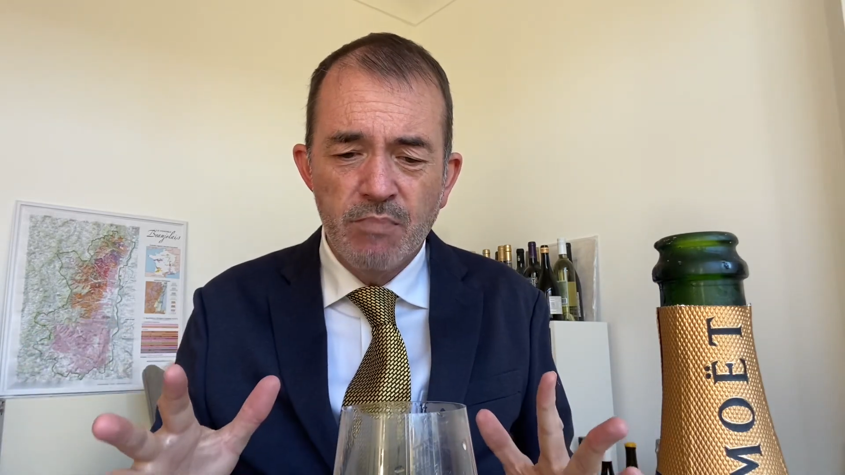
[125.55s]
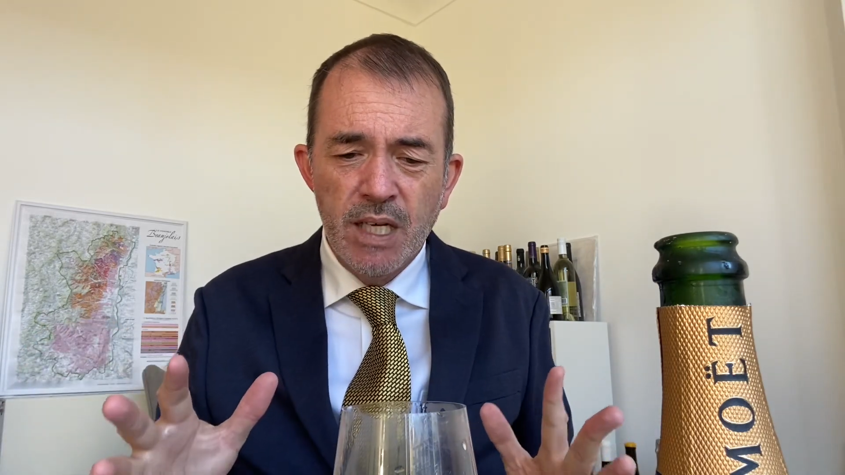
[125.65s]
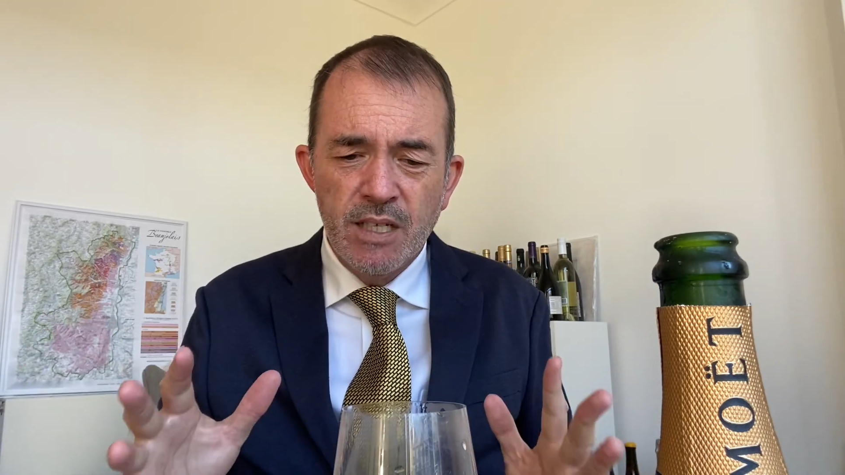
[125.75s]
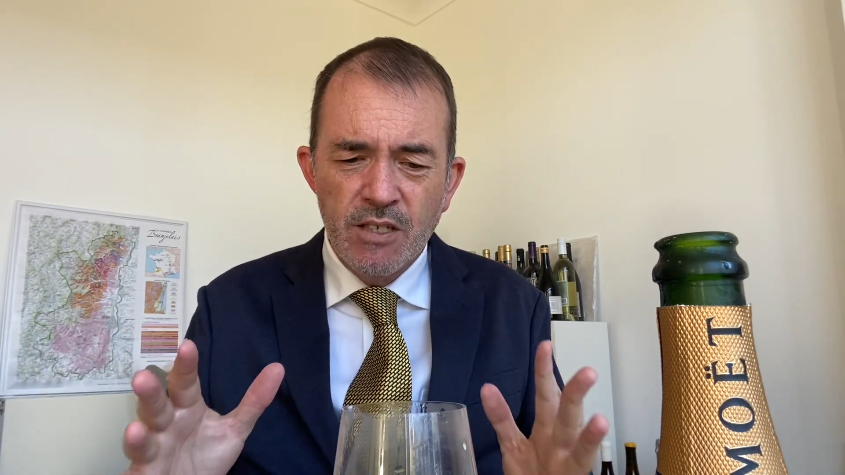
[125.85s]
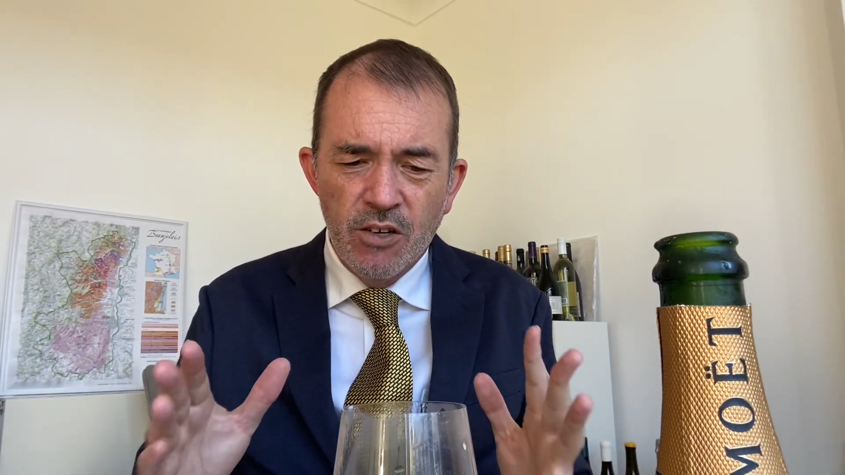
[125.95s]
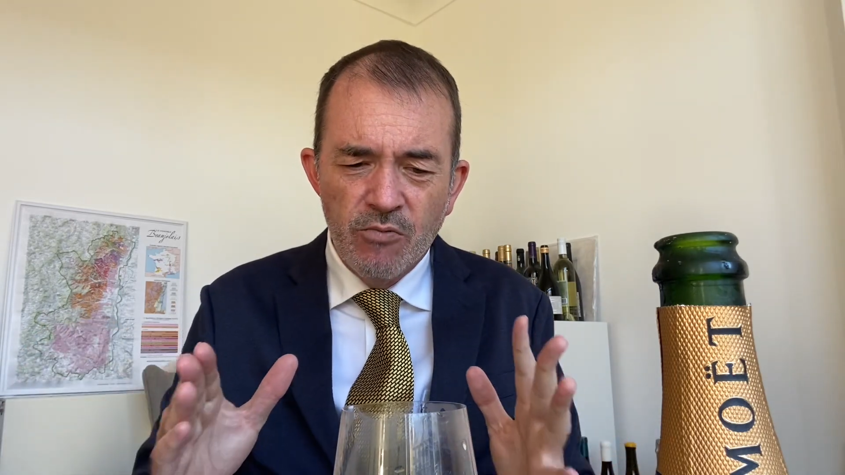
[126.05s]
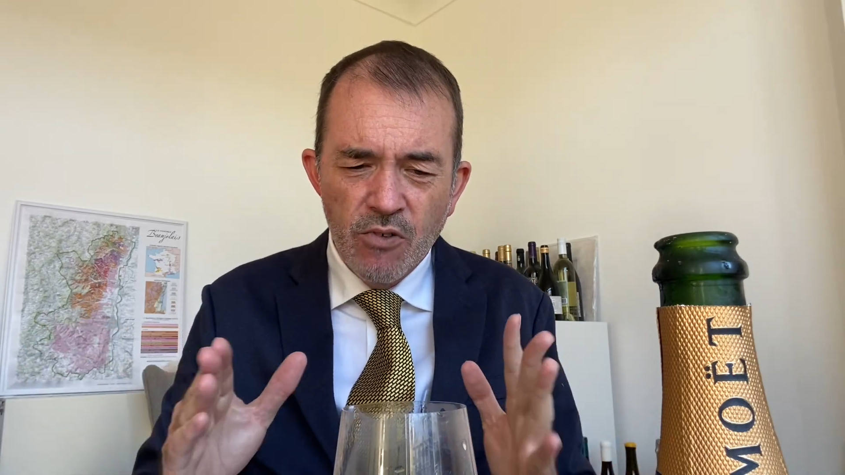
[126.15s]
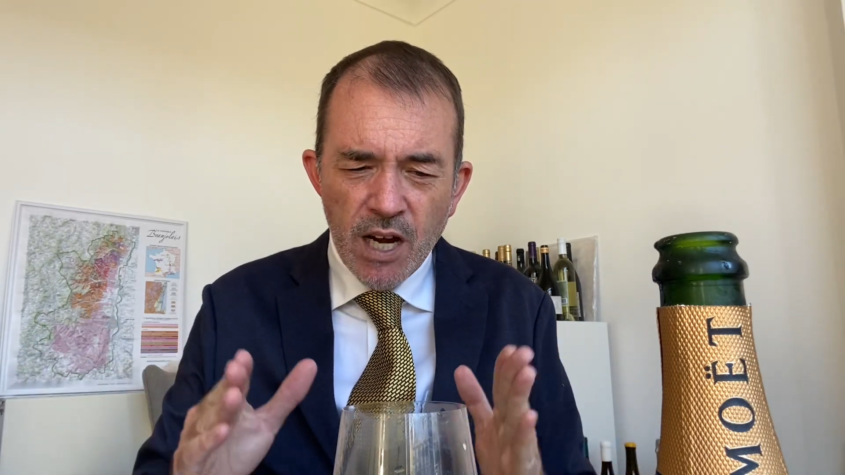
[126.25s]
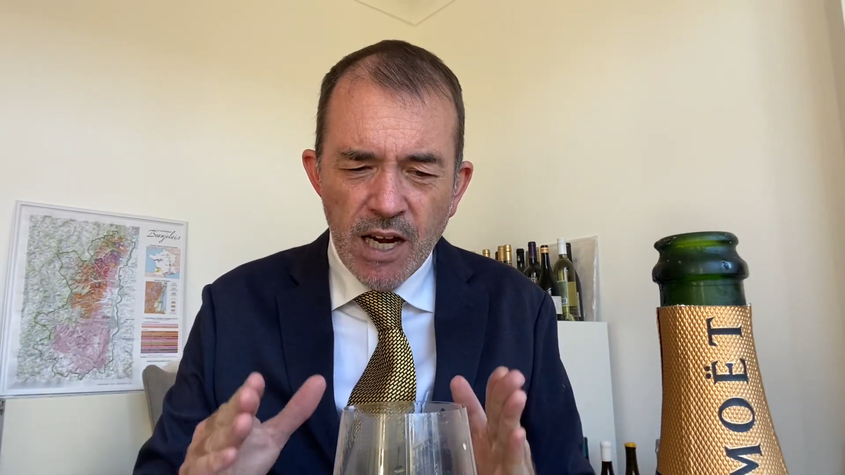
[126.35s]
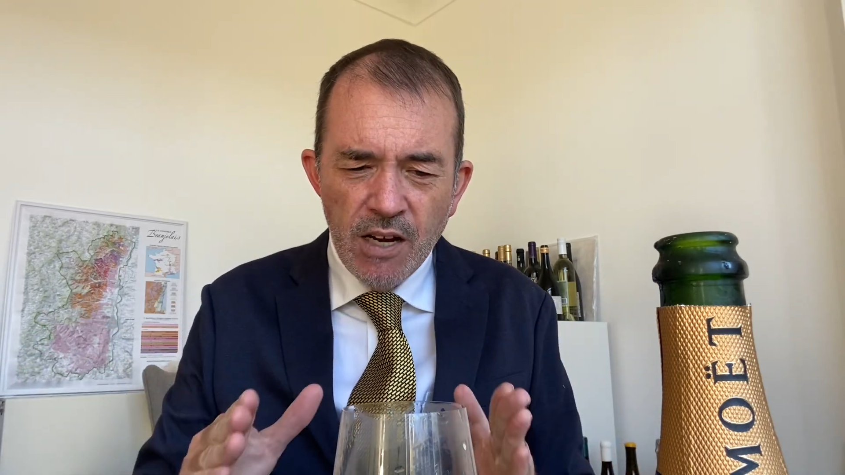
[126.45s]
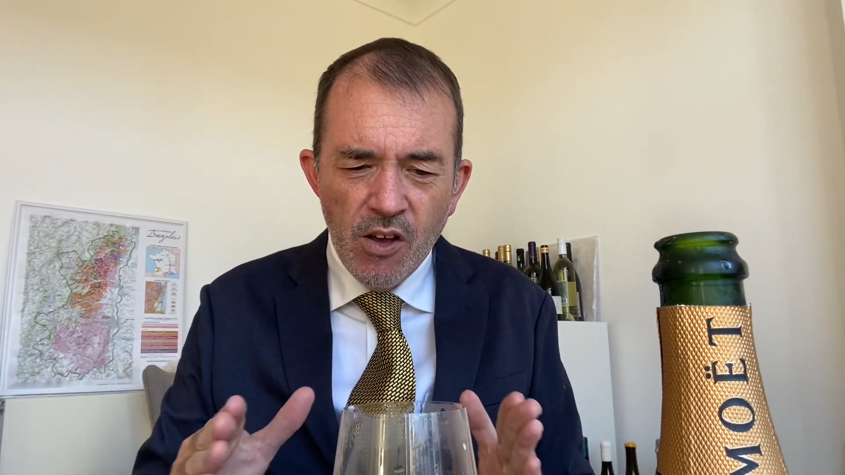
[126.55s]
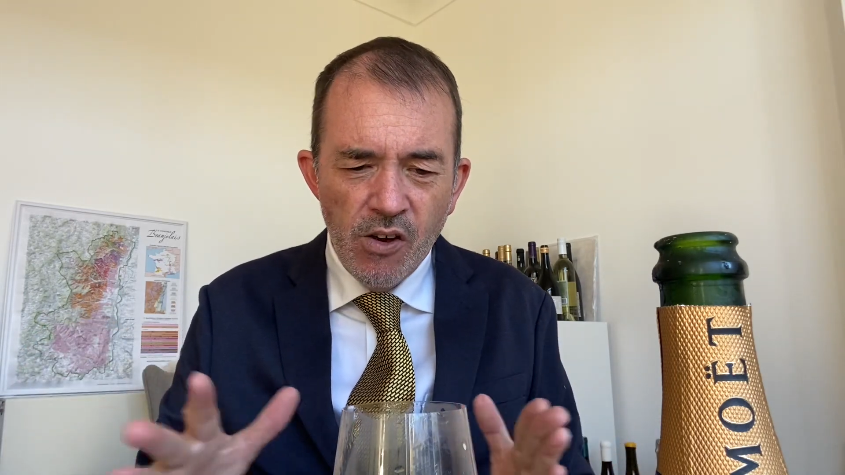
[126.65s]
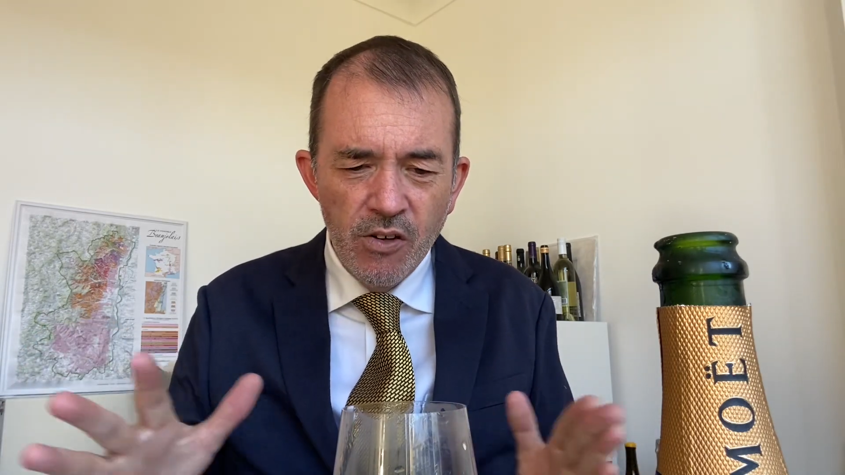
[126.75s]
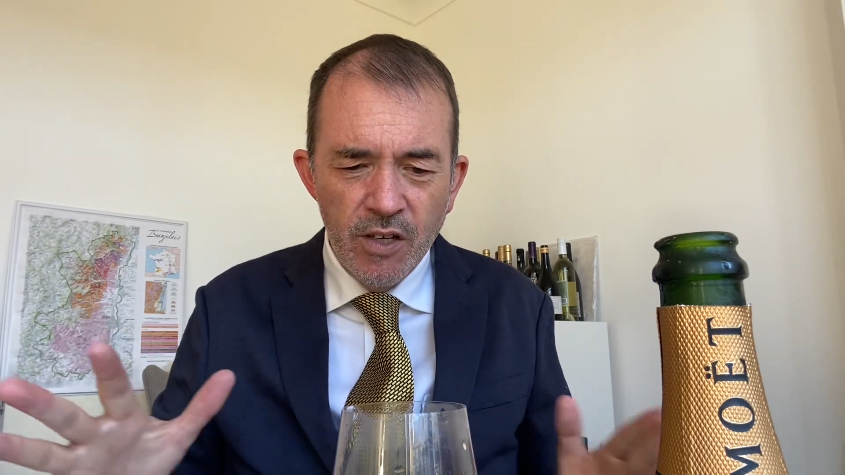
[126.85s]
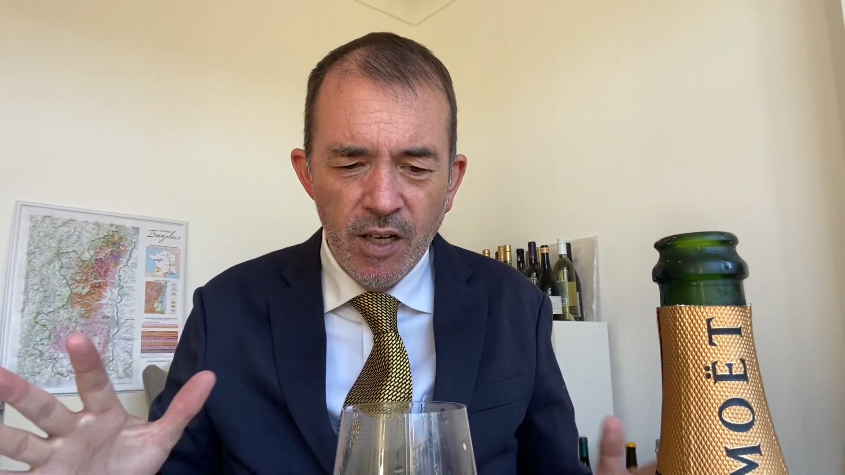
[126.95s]
And it's got a really
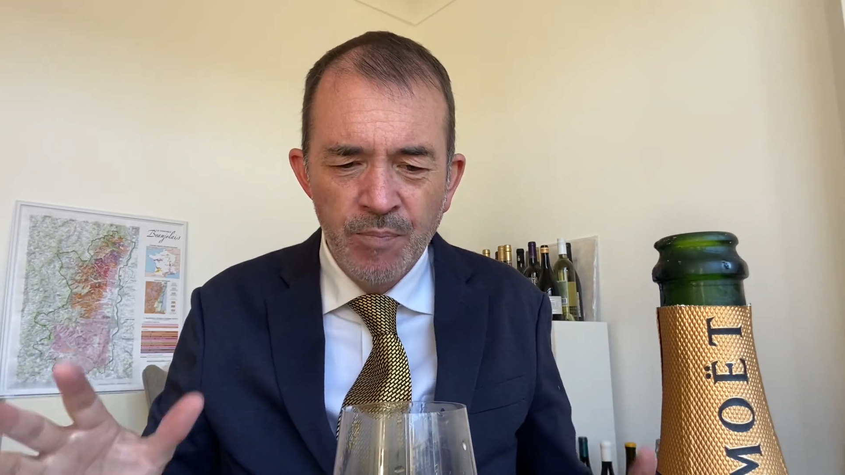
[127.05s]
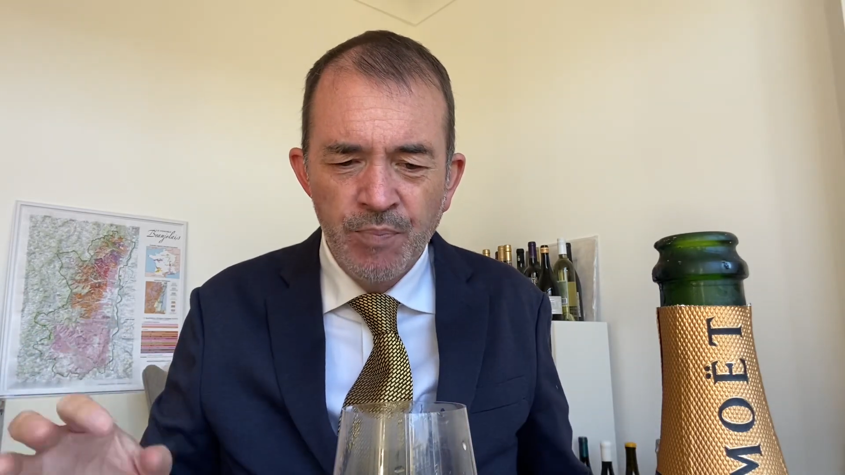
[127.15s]
long